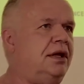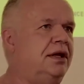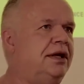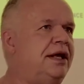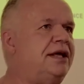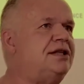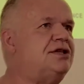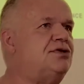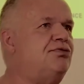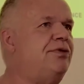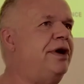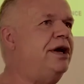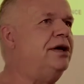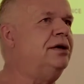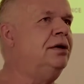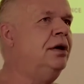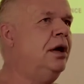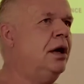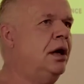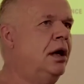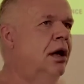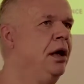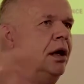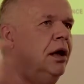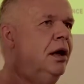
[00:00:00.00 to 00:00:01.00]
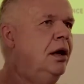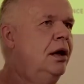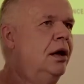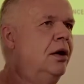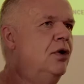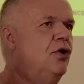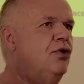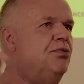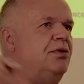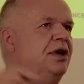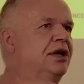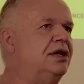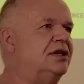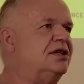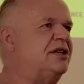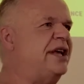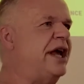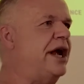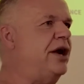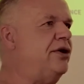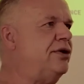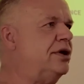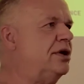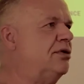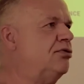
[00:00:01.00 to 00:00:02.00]
That's where
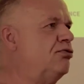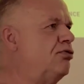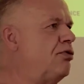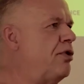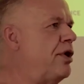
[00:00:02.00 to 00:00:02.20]
humanitarian